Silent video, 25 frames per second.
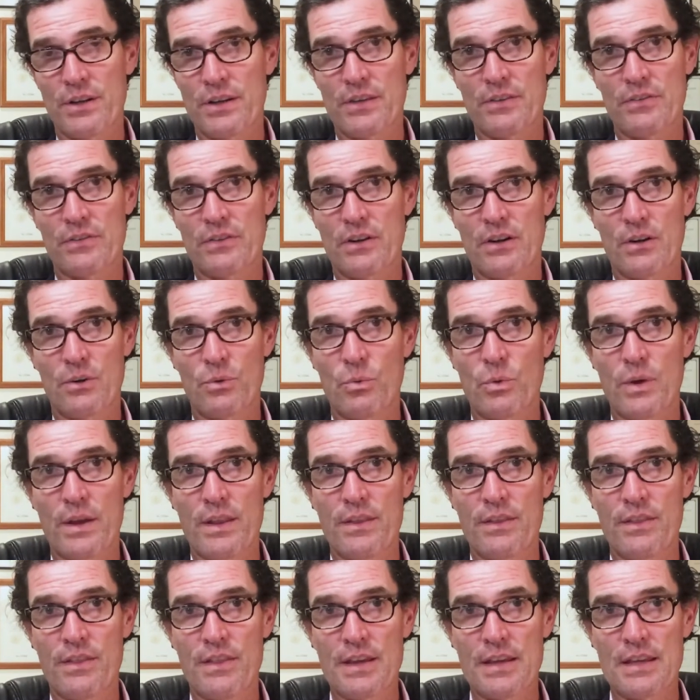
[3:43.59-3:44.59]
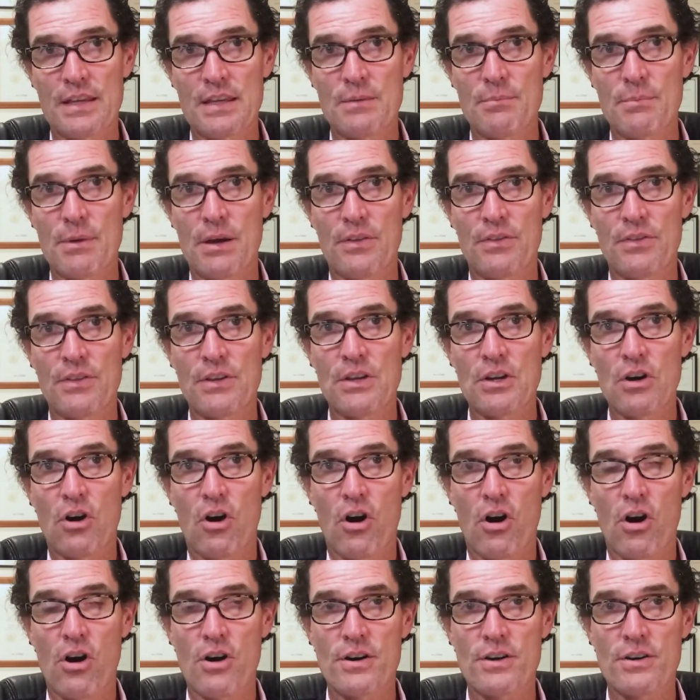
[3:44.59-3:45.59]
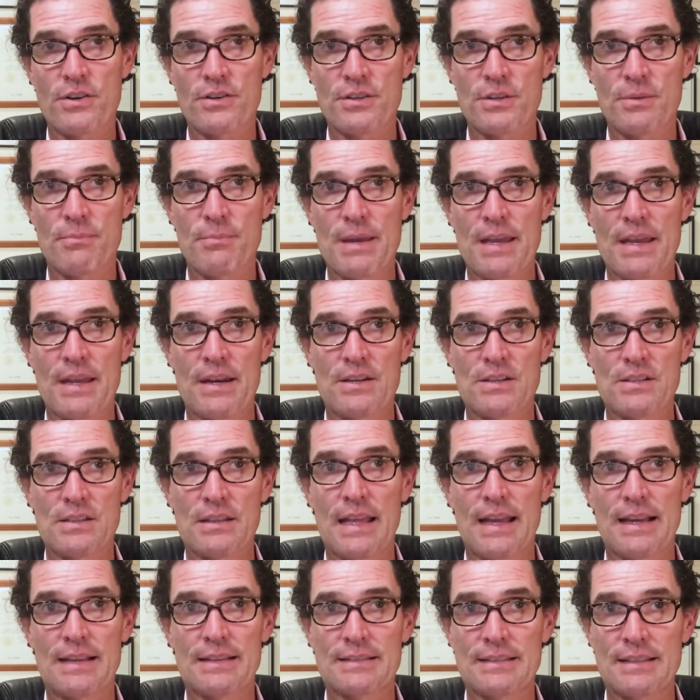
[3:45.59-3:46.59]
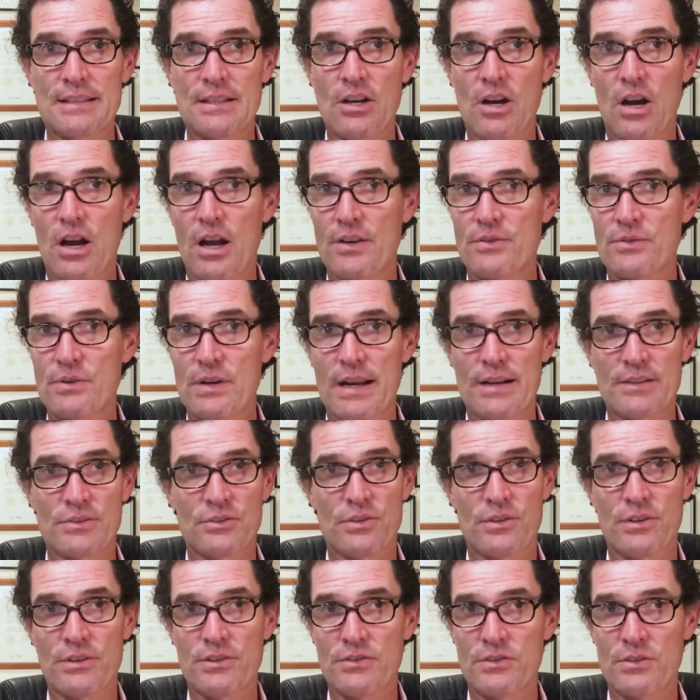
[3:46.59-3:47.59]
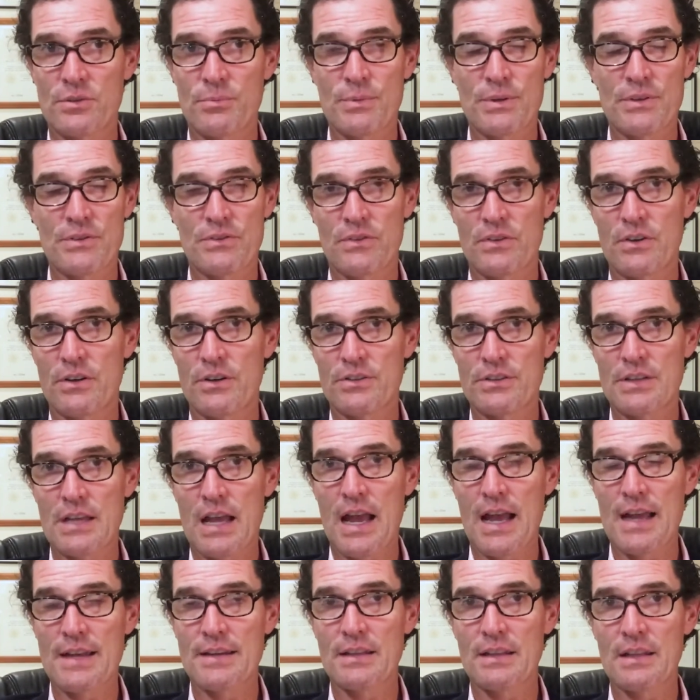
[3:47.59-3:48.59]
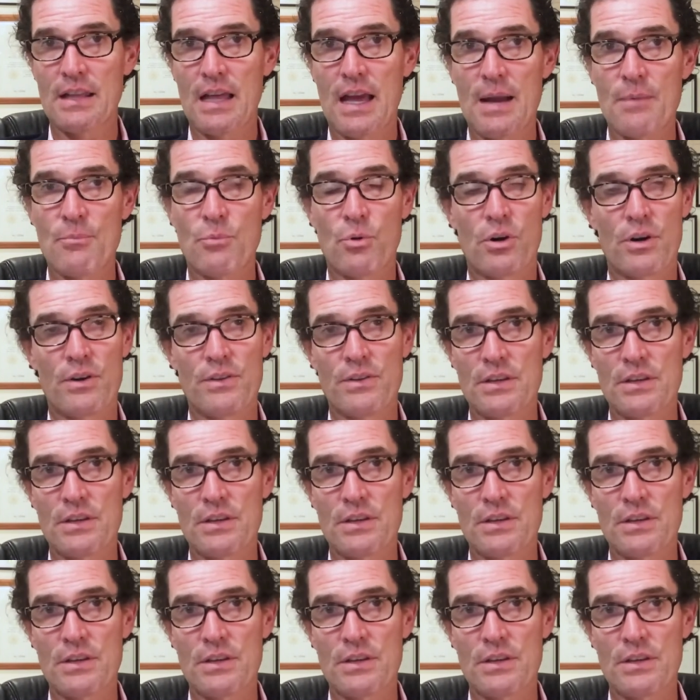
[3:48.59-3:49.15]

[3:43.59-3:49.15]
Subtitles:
to consider when thinking about the harder to manage legacy contracts or instruments that are tied to LIBOR.